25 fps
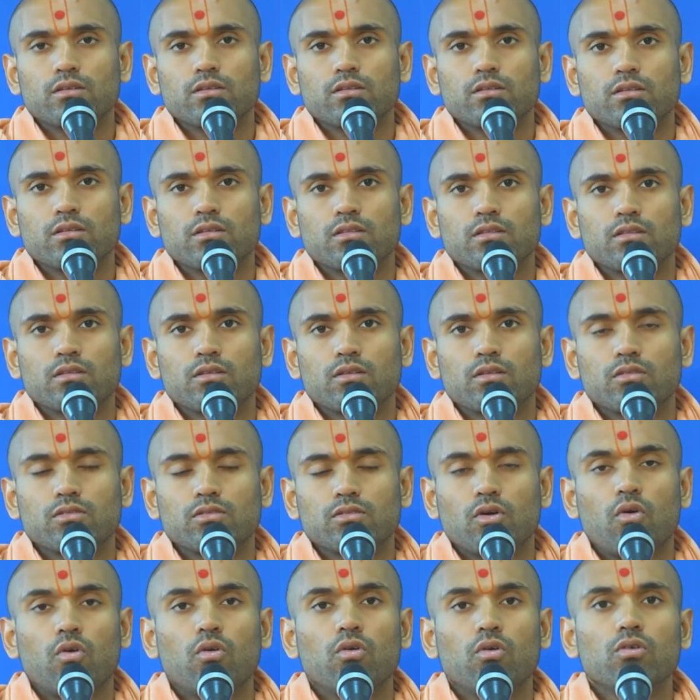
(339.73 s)
the whole
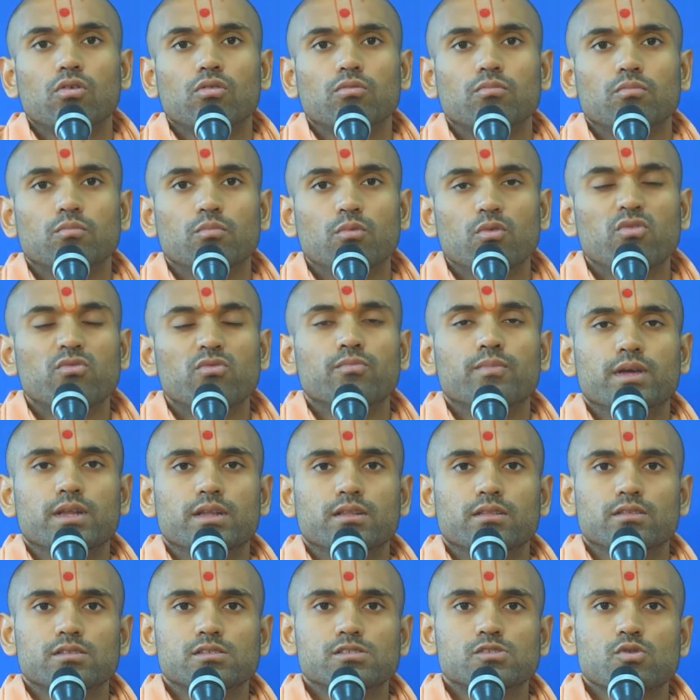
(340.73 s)
movement, the
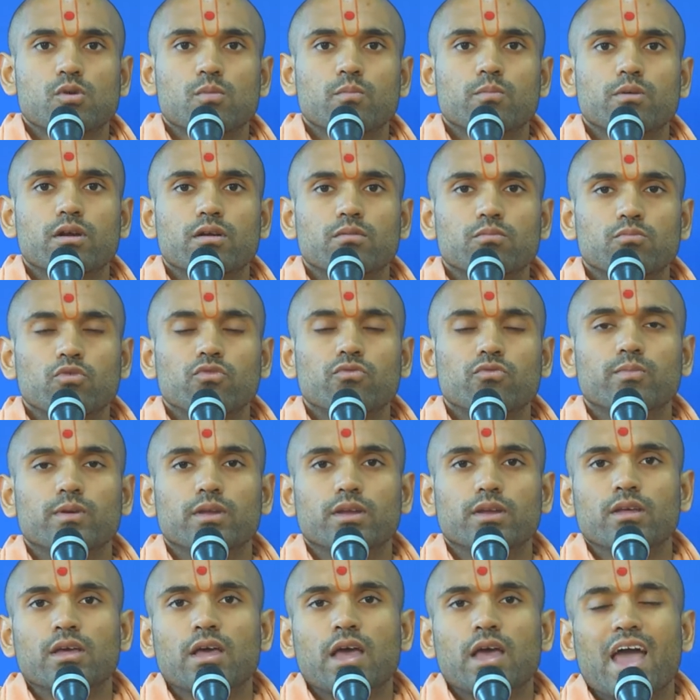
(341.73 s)
Swaminarayan movement, at
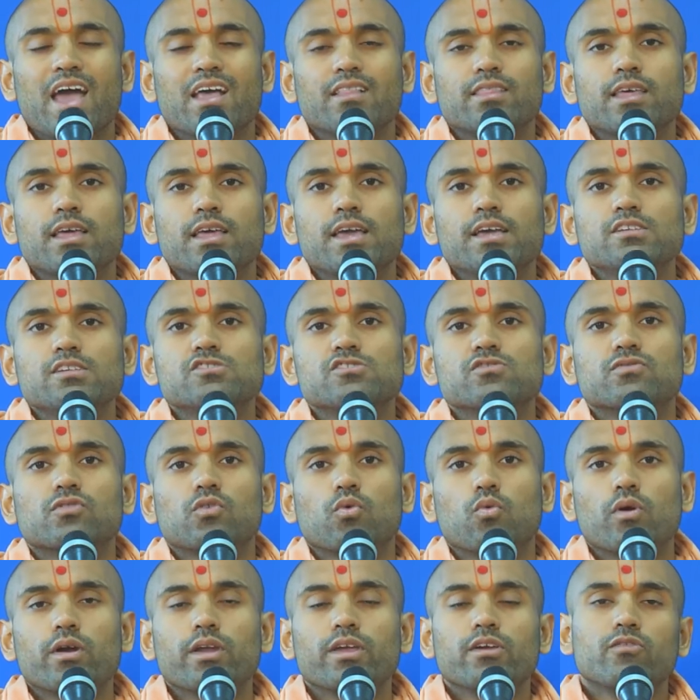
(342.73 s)
the age of
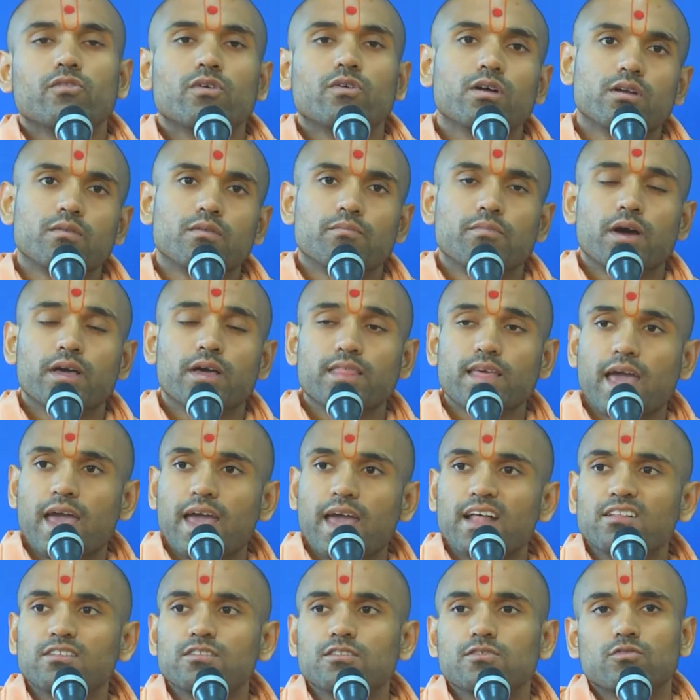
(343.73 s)
21 by the hands of
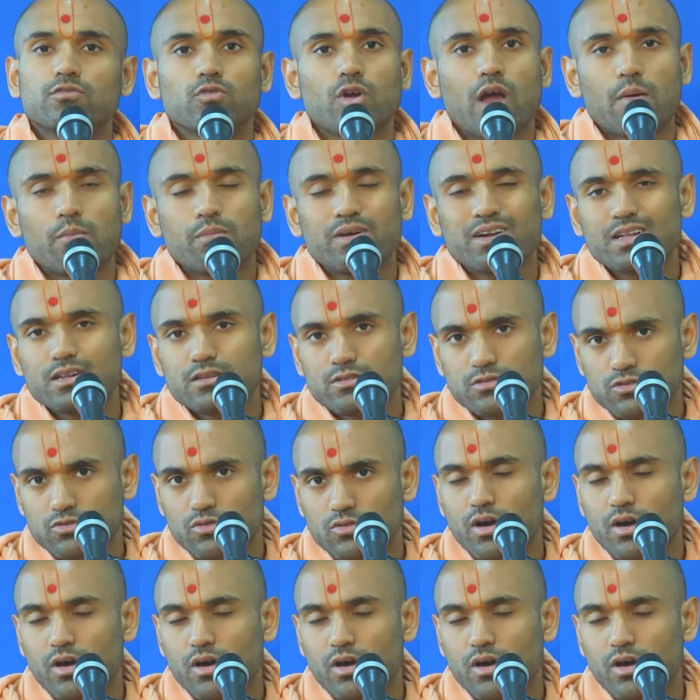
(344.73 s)
and Swami,